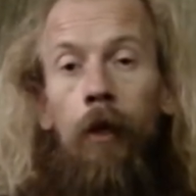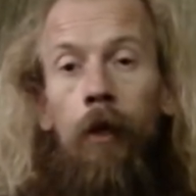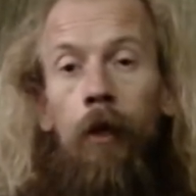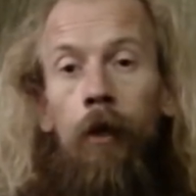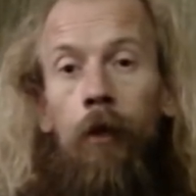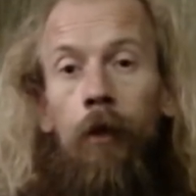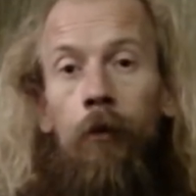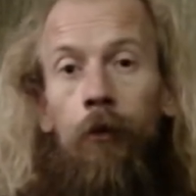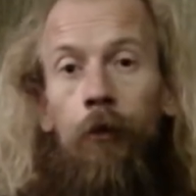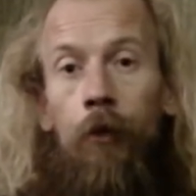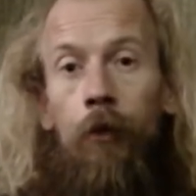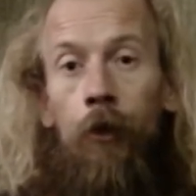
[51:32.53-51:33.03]

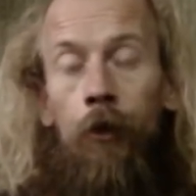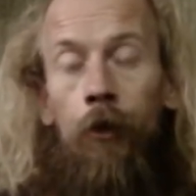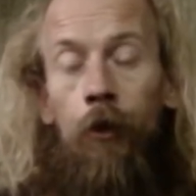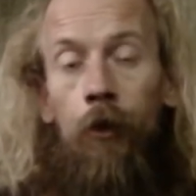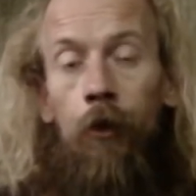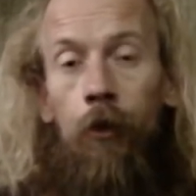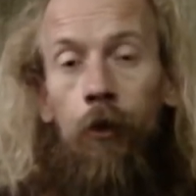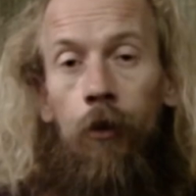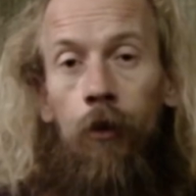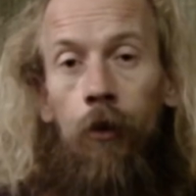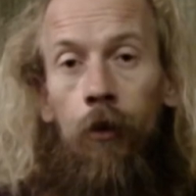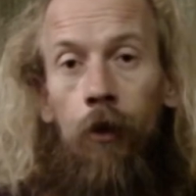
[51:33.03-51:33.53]
is going
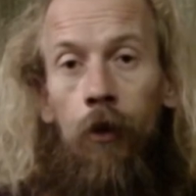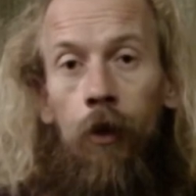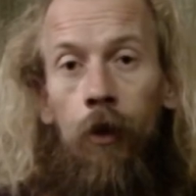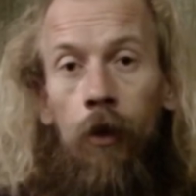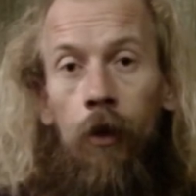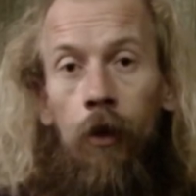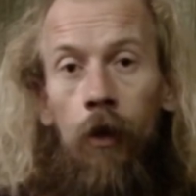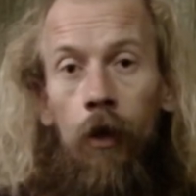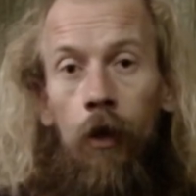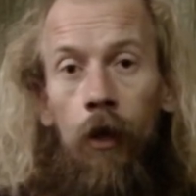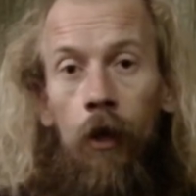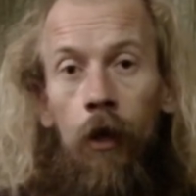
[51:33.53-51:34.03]
to
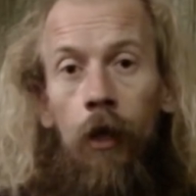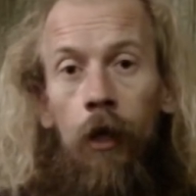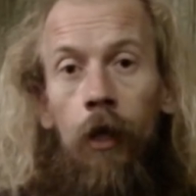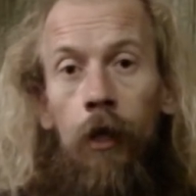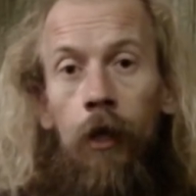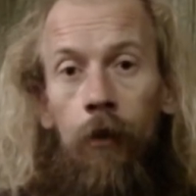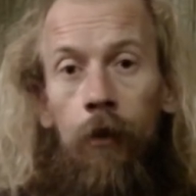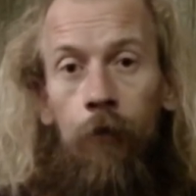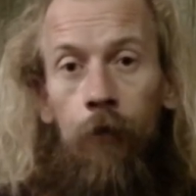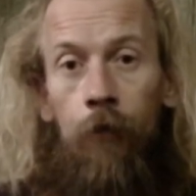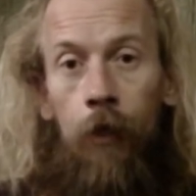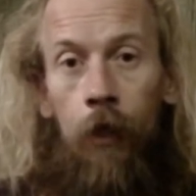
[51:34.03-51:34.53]

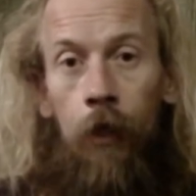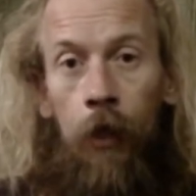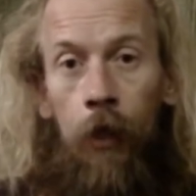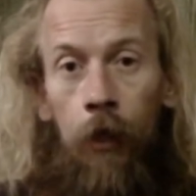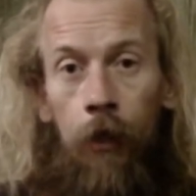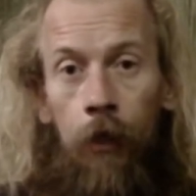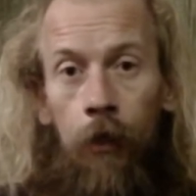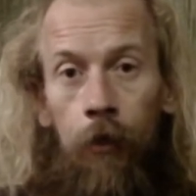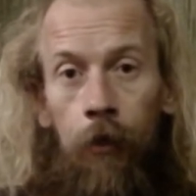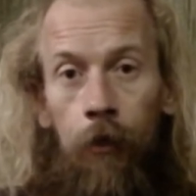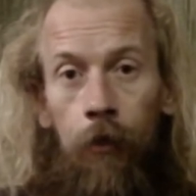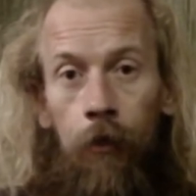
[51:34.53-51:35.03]

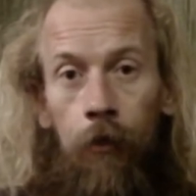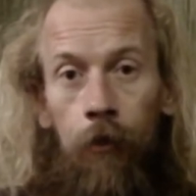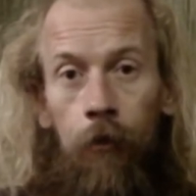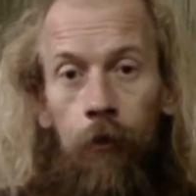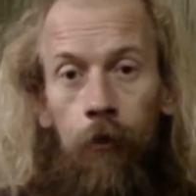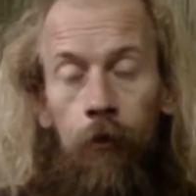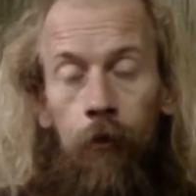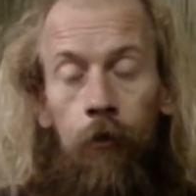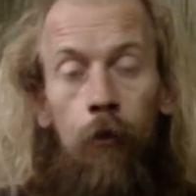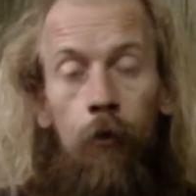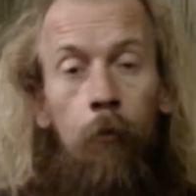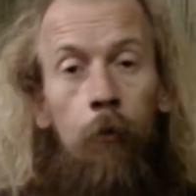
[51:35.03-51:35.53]
alleviate
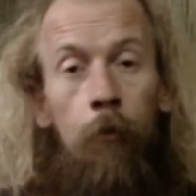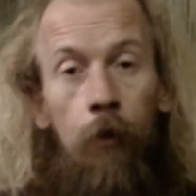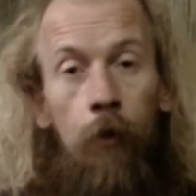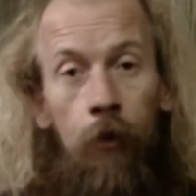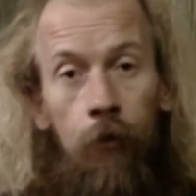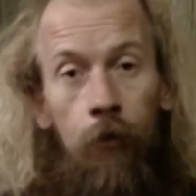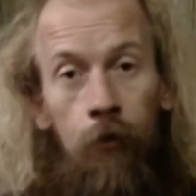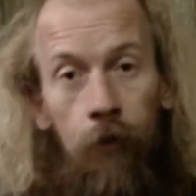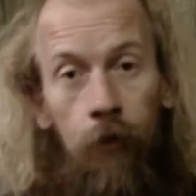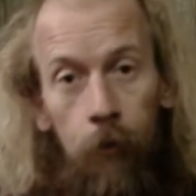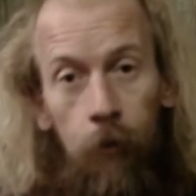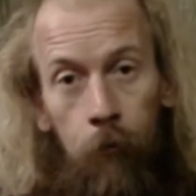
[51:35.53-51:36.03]
some of the
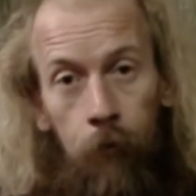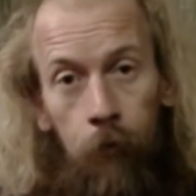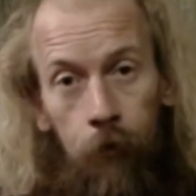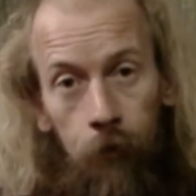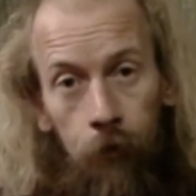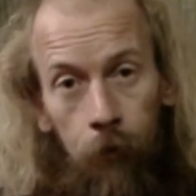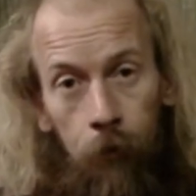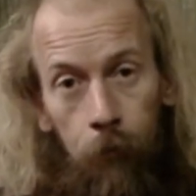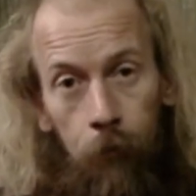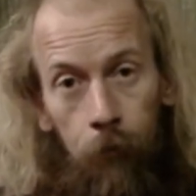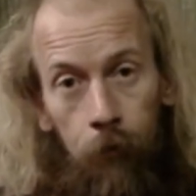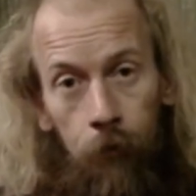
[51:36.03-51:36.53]

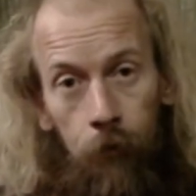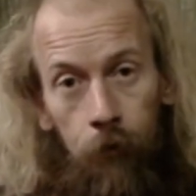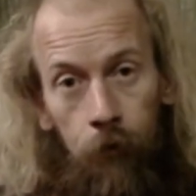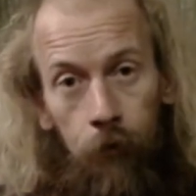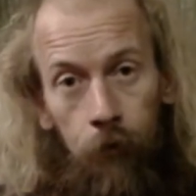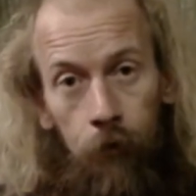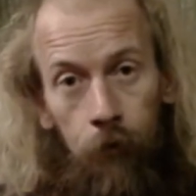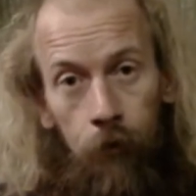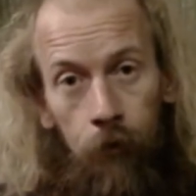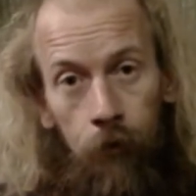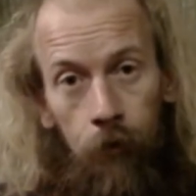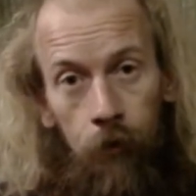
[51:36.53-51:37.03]

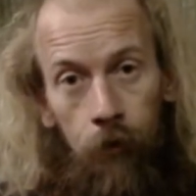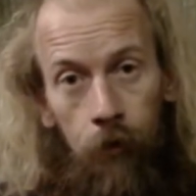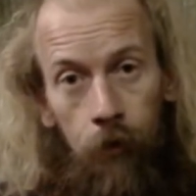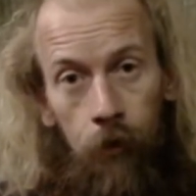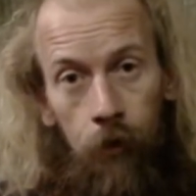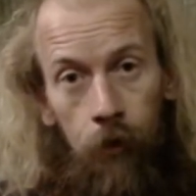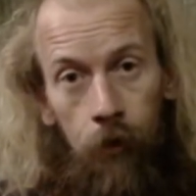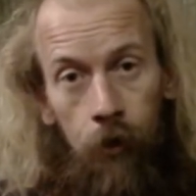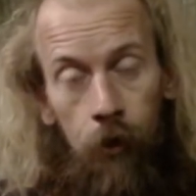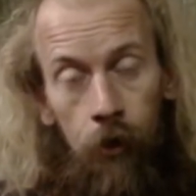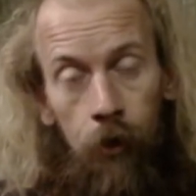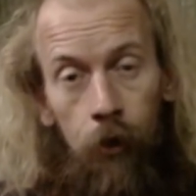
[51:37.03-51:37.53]
symptoms.
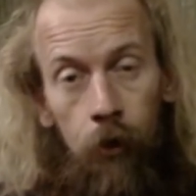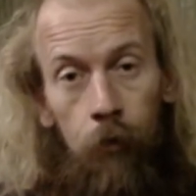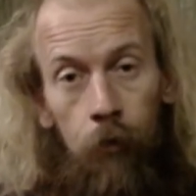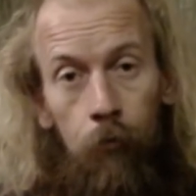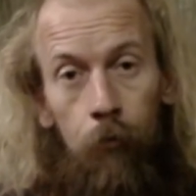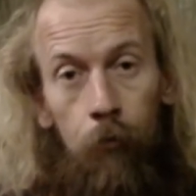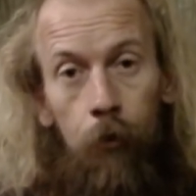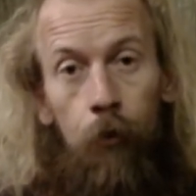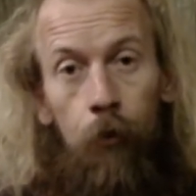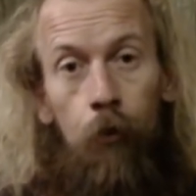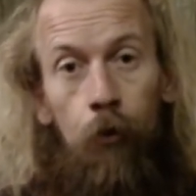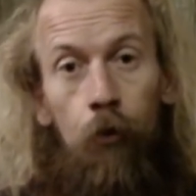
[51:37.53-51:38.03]

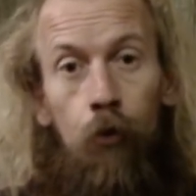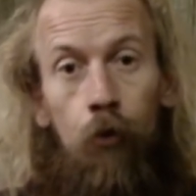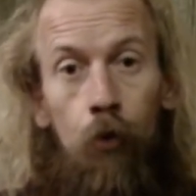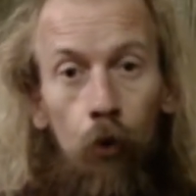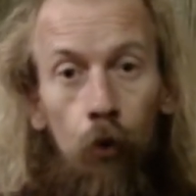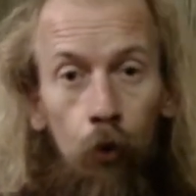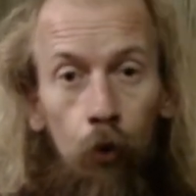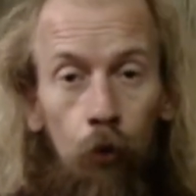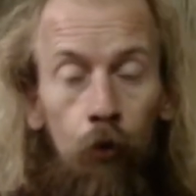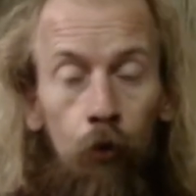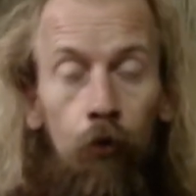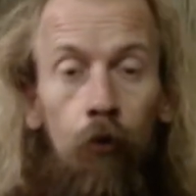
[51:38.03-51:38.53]
But the
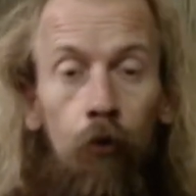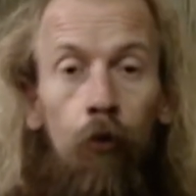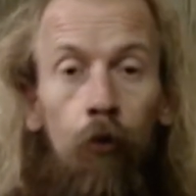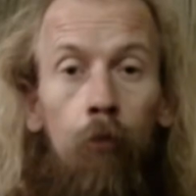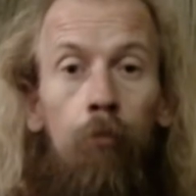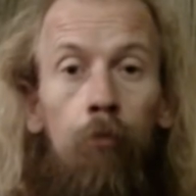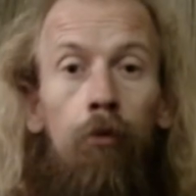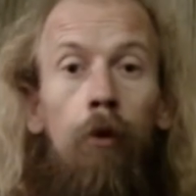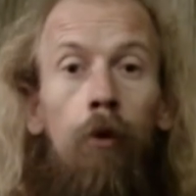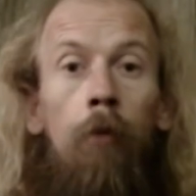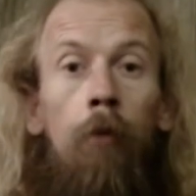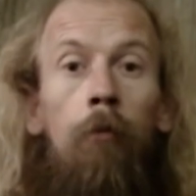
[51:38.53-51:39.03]
causal
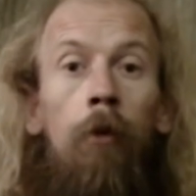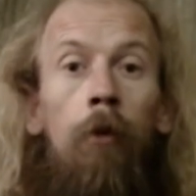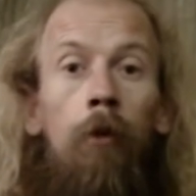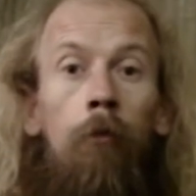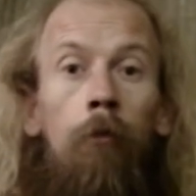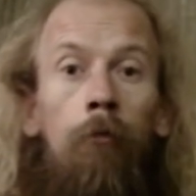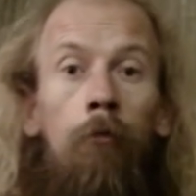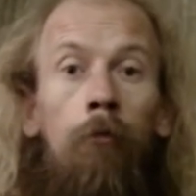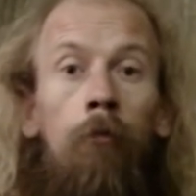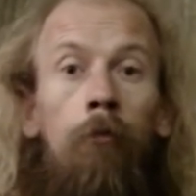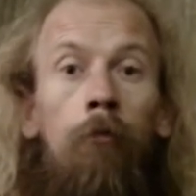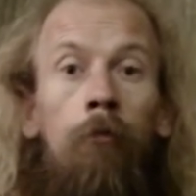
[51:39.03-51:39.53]

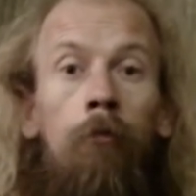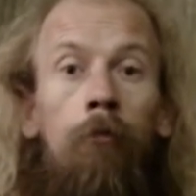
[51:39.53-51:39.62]
problem